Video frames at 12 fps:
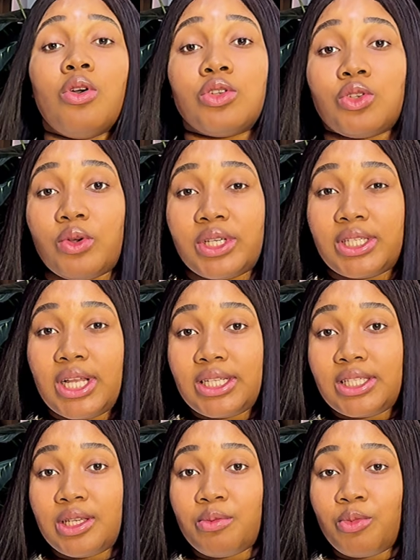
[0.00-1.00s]
So it's
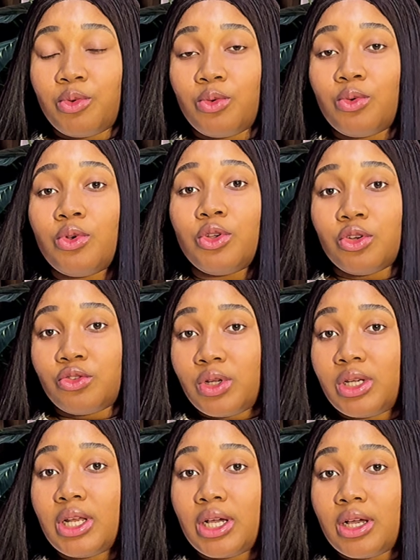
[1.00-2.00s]
that simple. Your
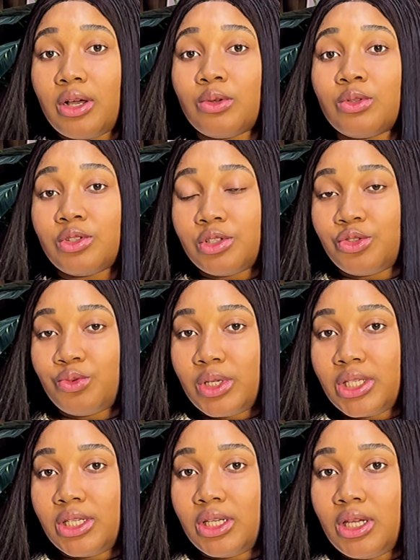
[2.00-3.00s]
trading account is
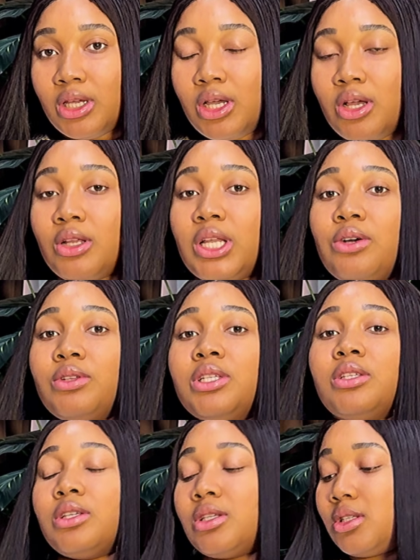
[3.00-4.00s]
ready. Now,
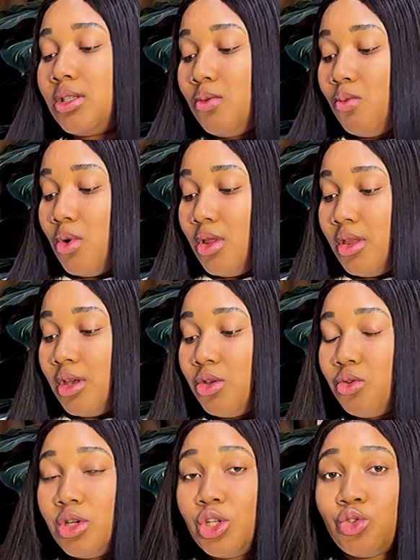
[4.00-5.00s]
this is one thing
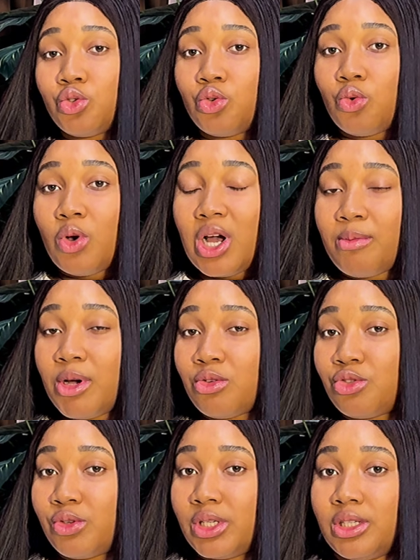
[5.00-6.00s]
you need to know
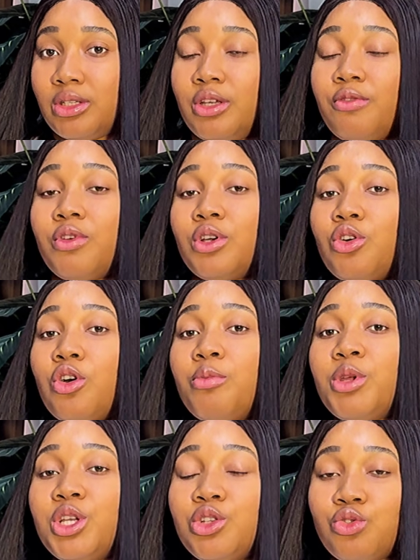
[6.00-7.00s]
about trading. If you're
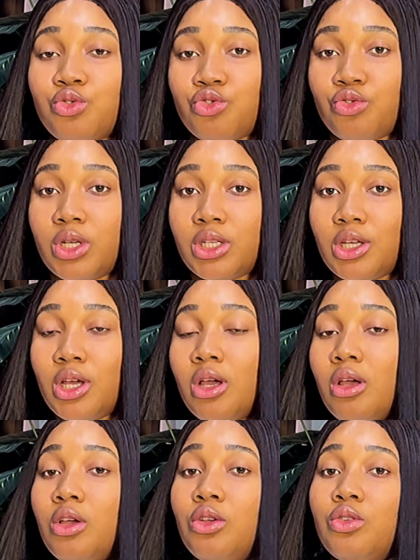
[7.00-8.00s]
coming in to trade,
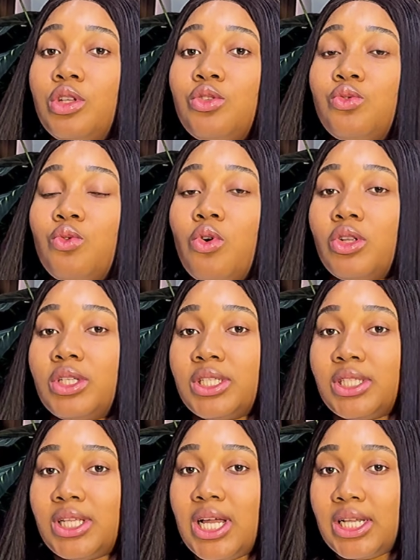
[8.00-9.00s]
you need to
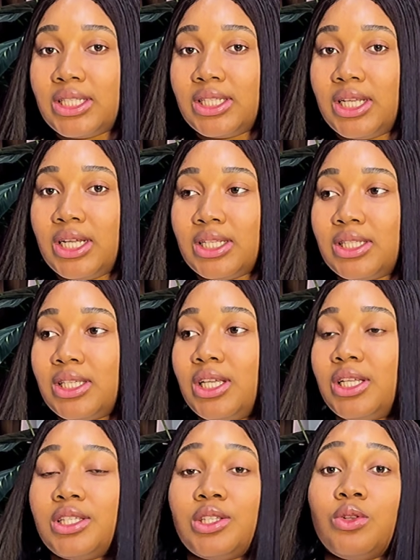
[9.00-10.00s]
understand that
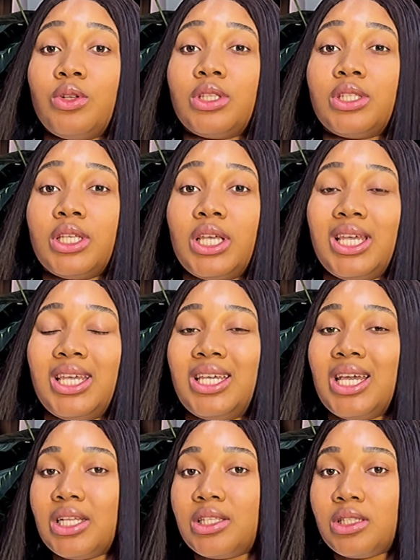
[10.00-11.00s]
it's not a
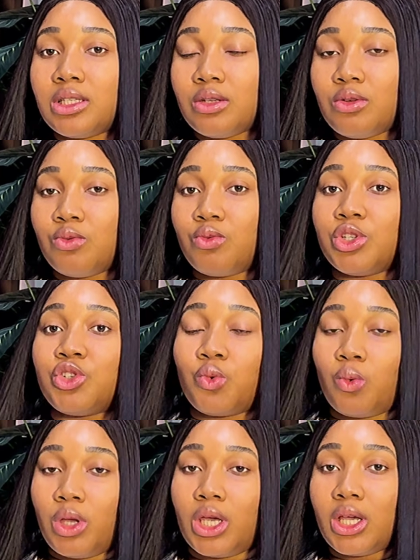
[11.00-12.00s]

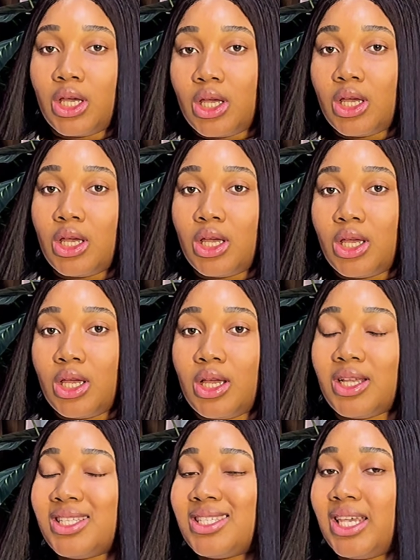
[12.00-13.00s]
get-rich-quick
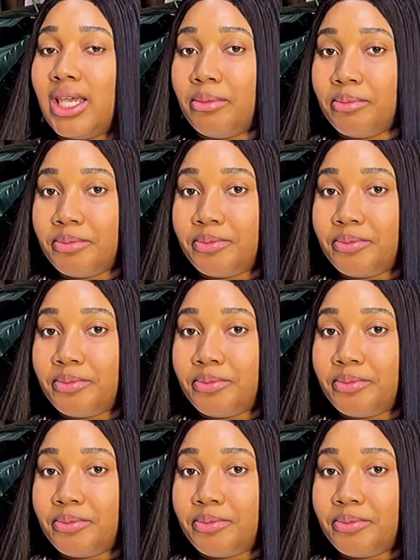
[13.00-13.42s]
scheme.